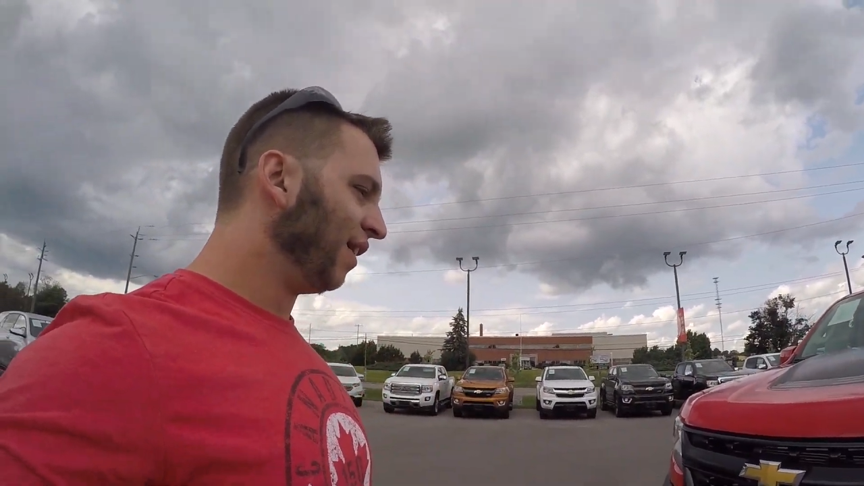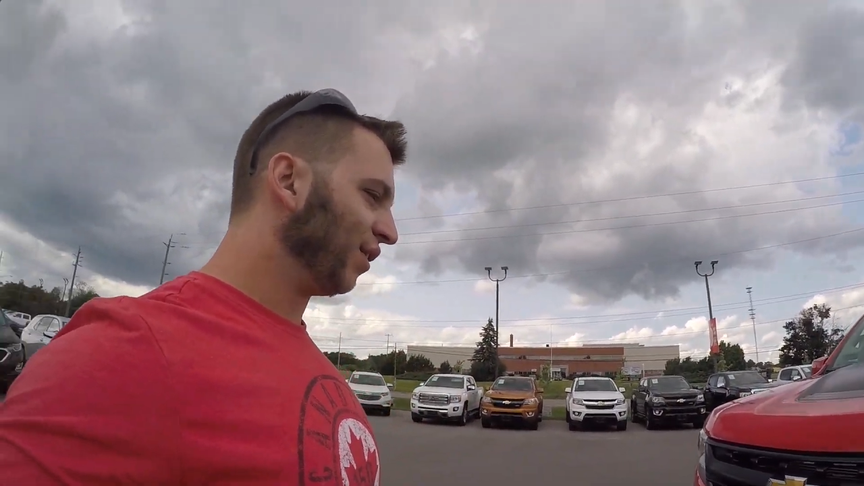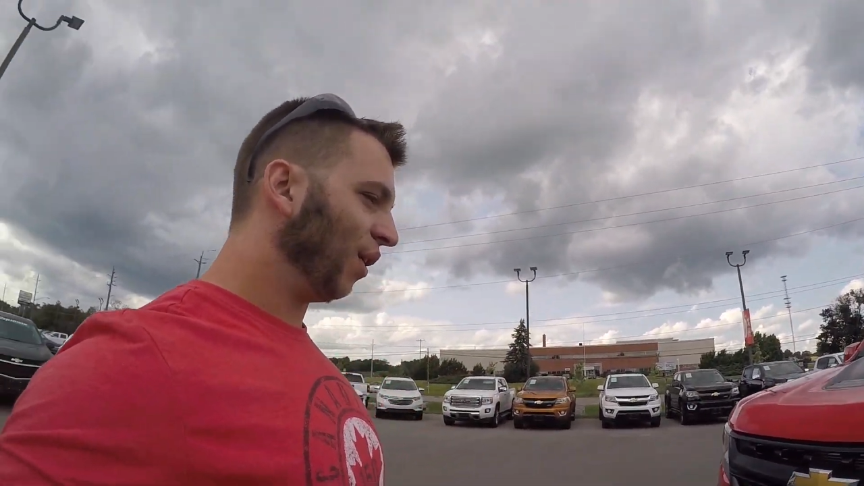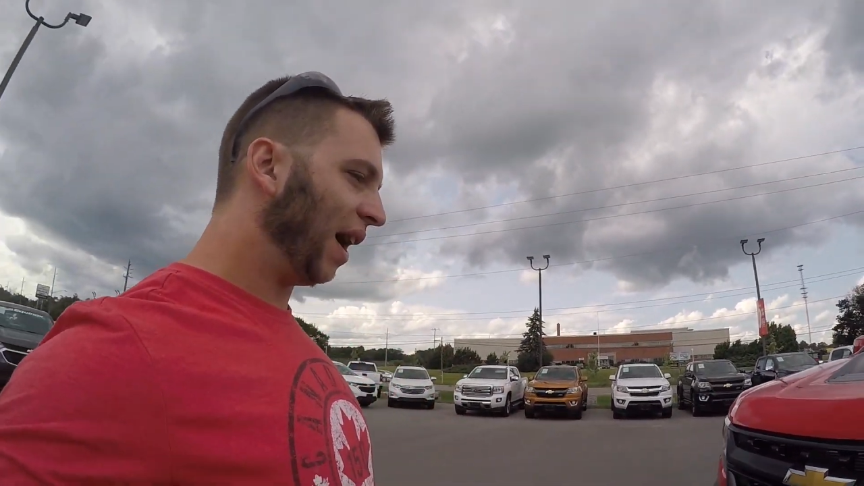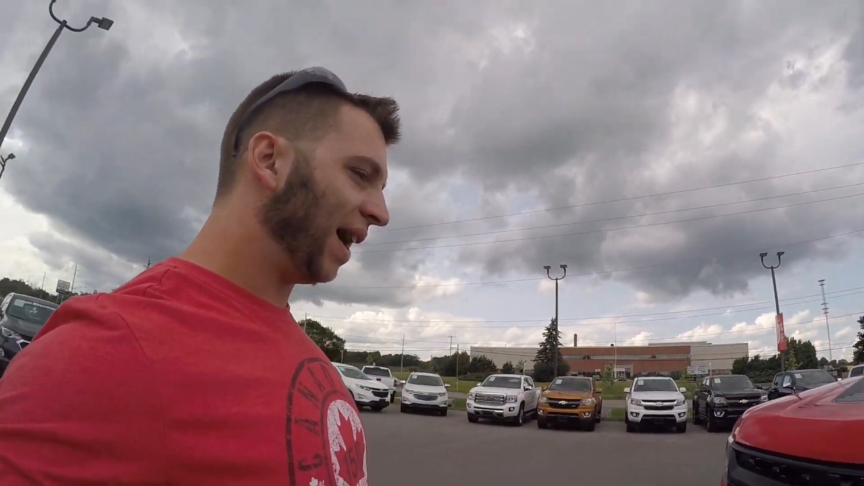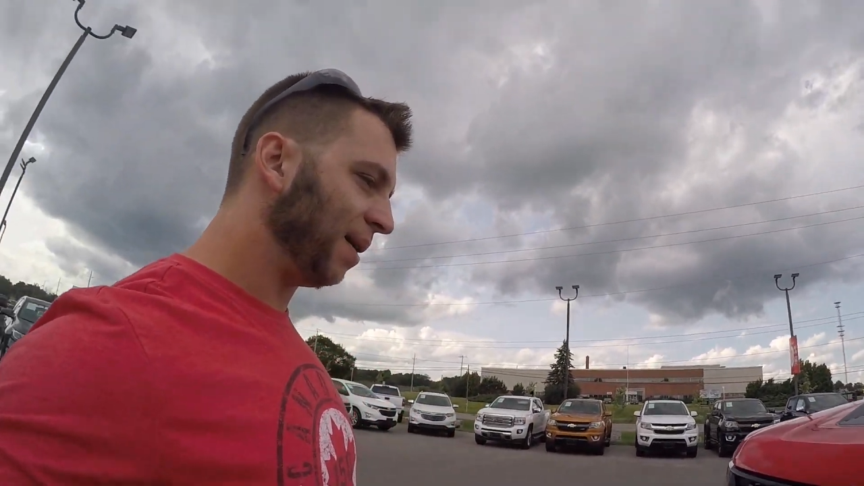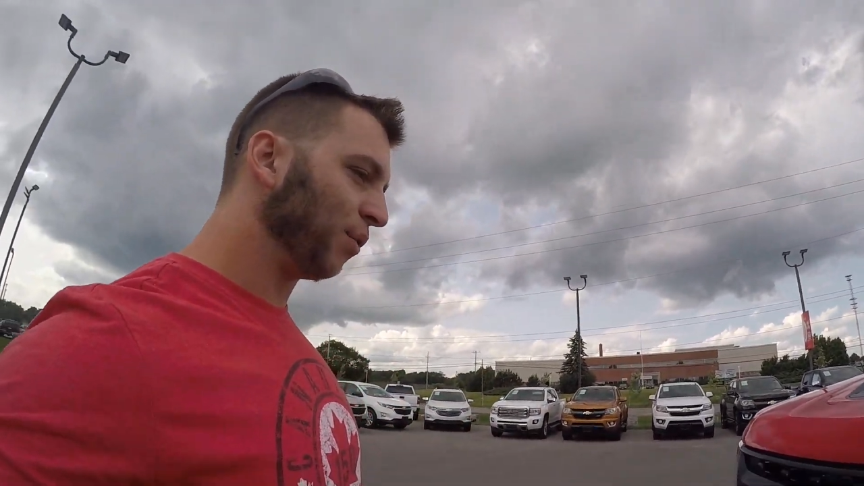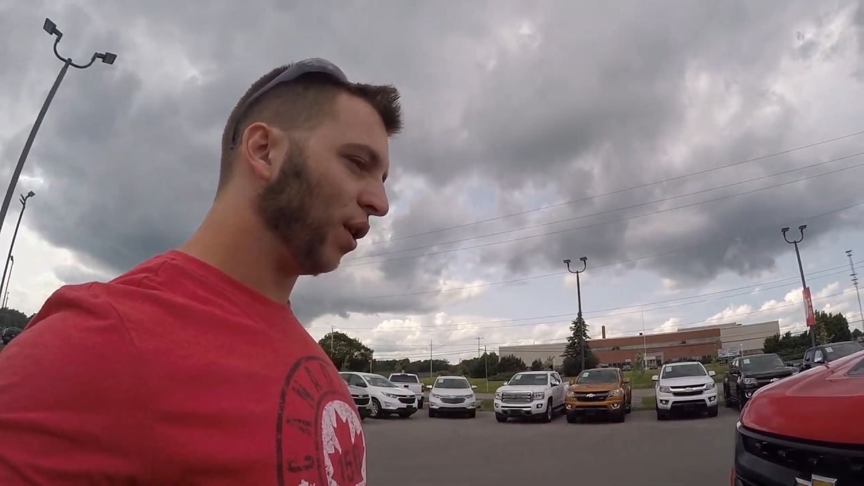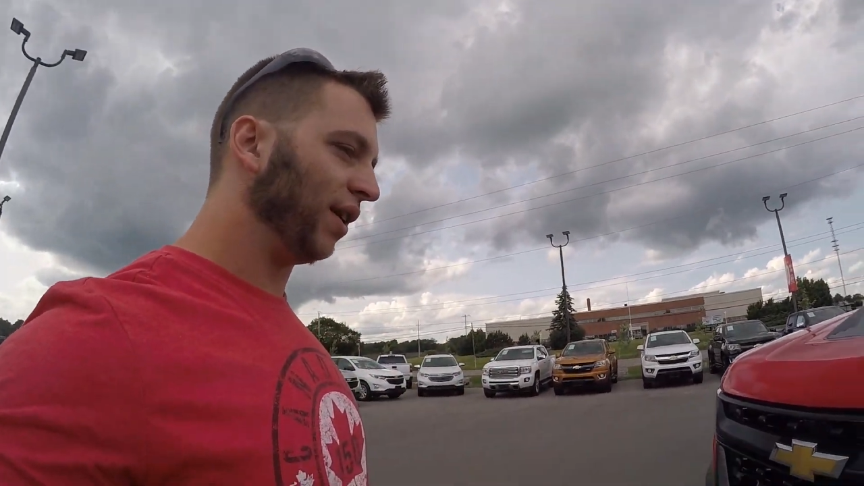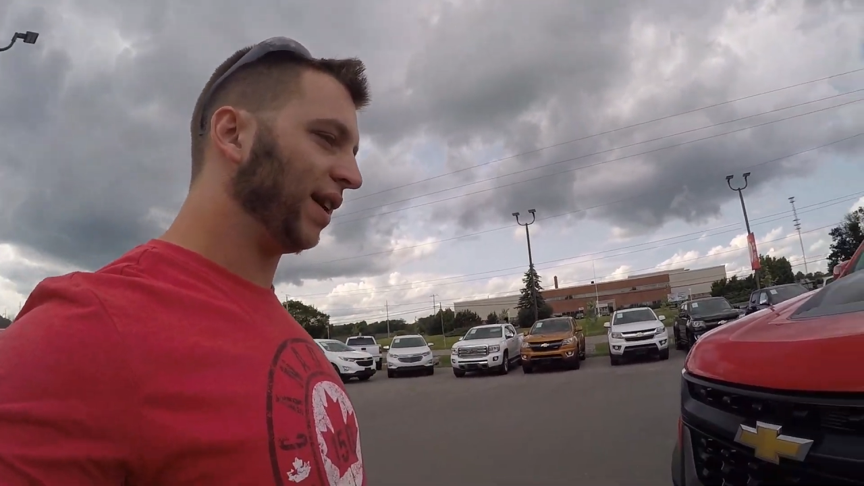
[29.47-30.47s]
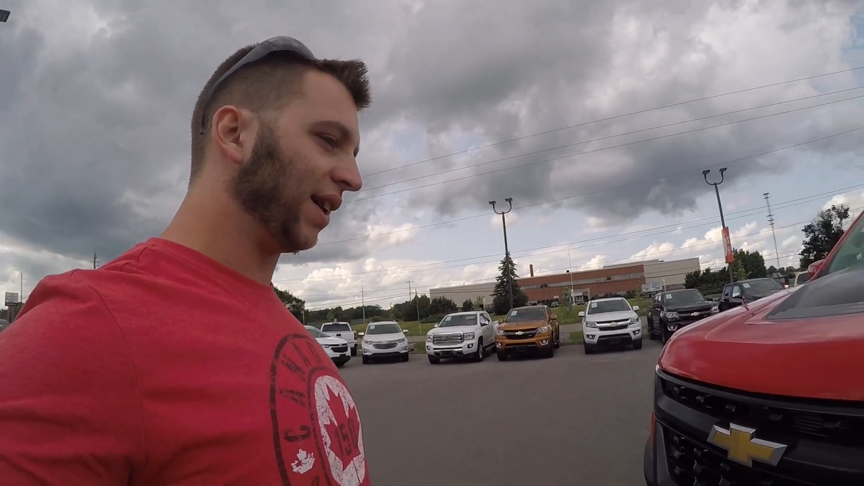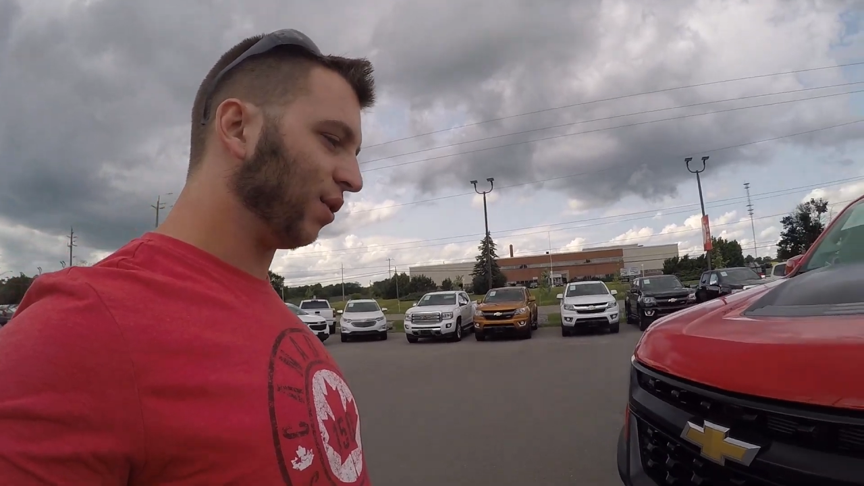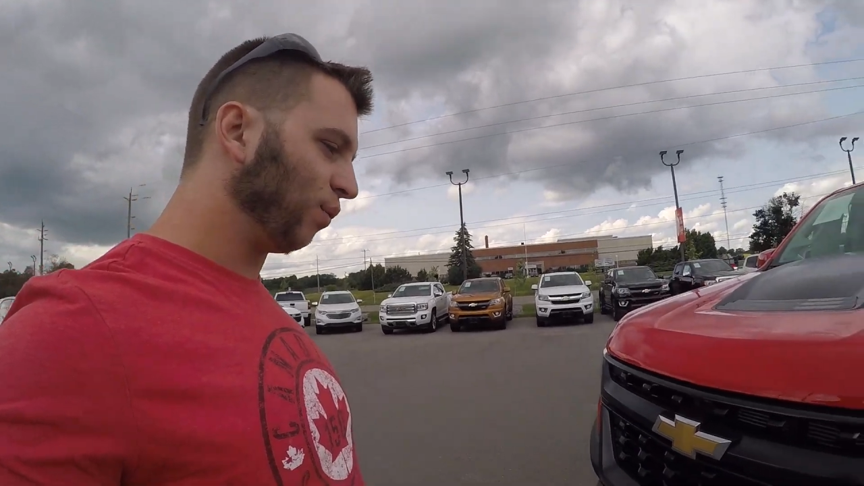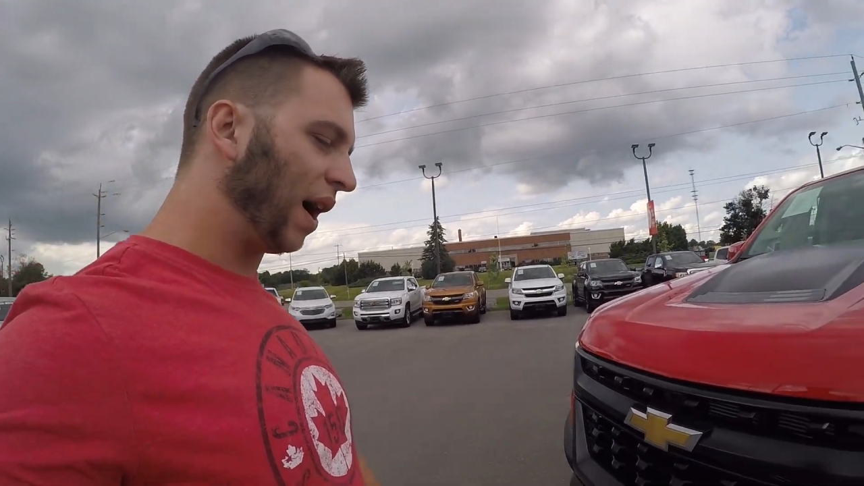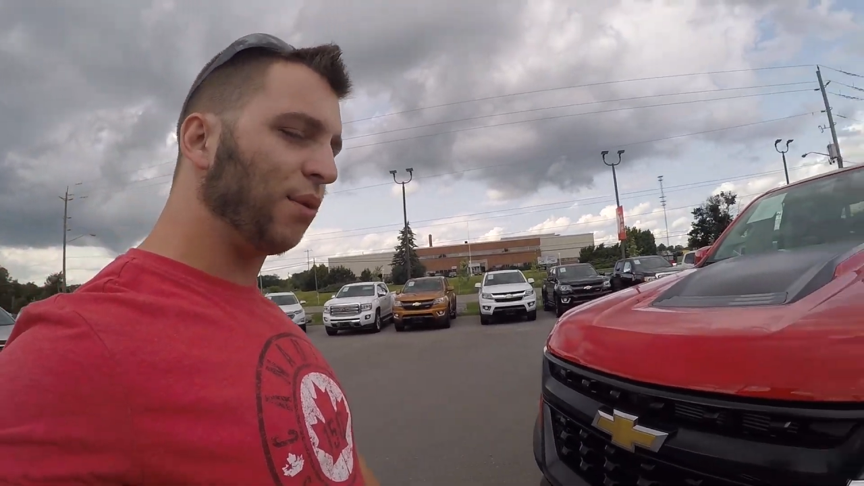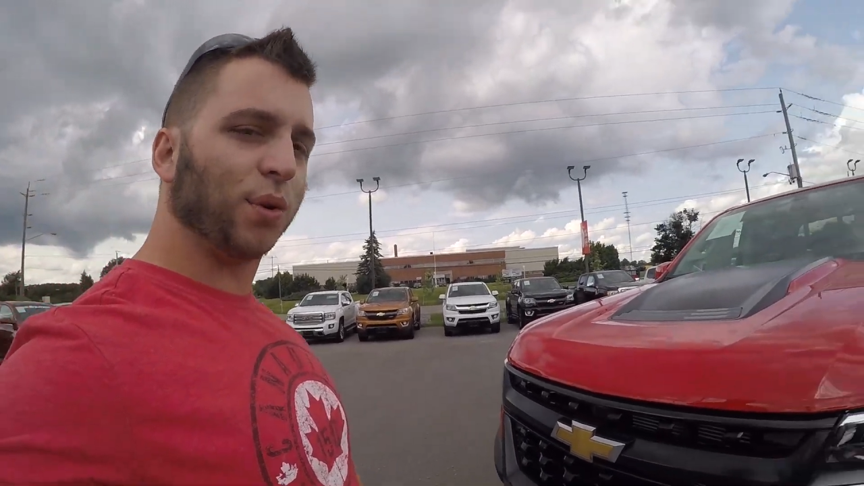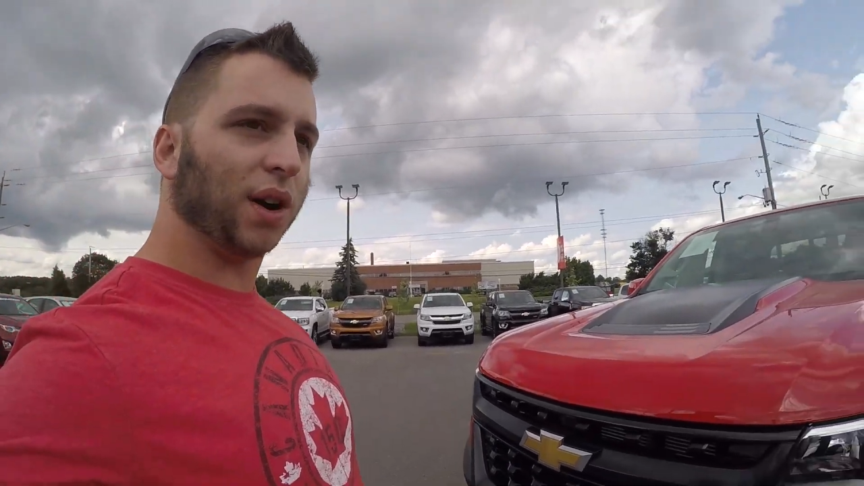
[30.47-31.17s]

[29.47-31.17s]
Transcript: So, I am going to take the red